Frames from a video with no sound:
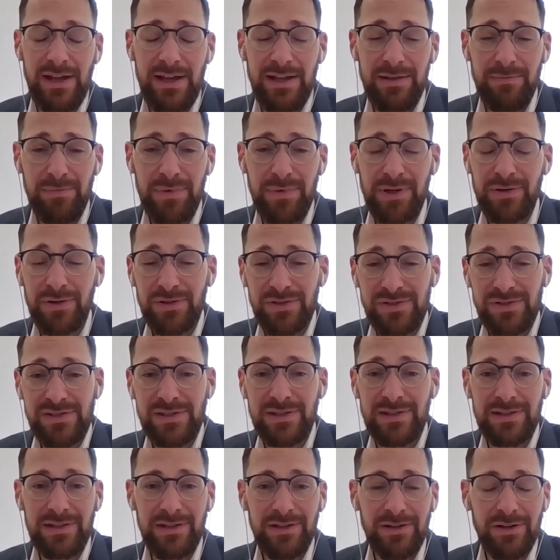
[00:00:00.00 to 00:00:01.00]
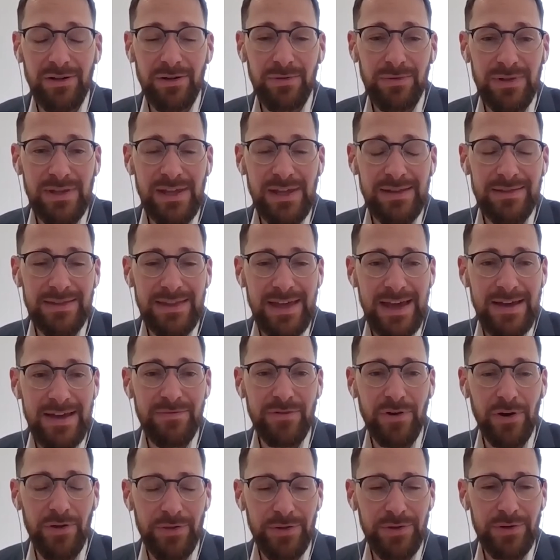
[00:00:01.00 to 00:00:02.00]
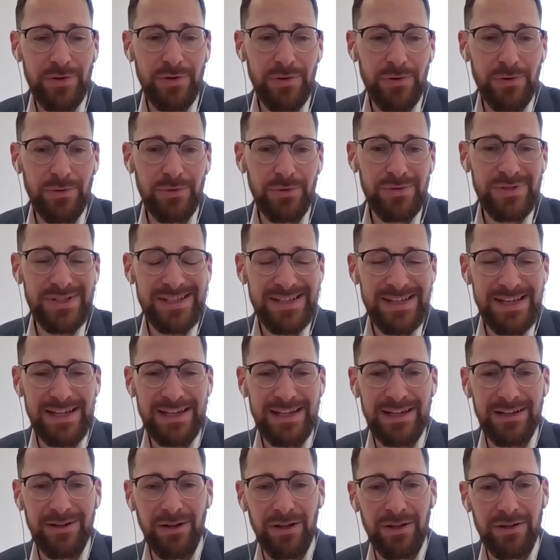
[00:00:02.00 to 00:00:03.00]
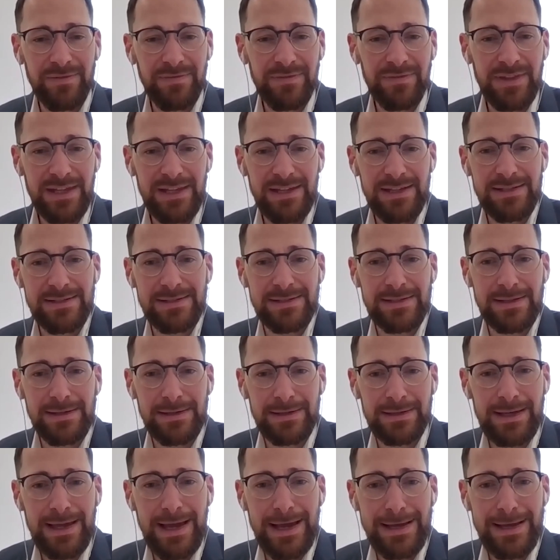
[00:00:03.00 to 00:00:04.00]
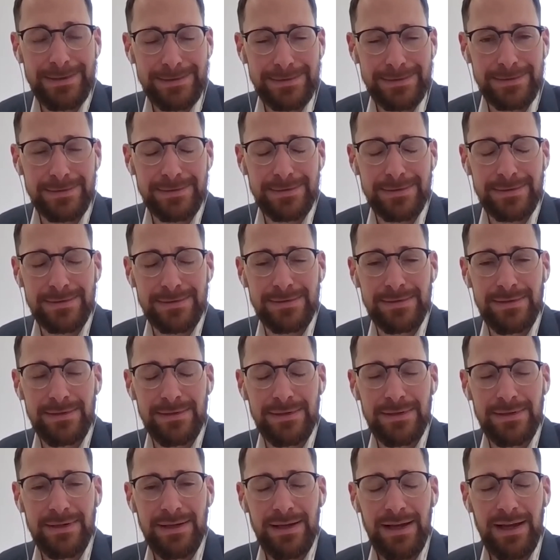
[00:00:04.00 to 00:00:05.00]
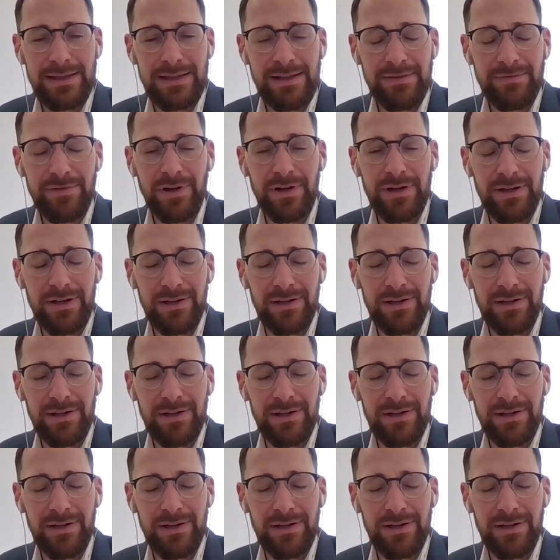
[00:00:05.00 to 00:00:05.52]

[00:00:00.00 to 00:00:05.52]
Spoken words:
because, you know, they've gone through seeing a lot of these cases, and they've got,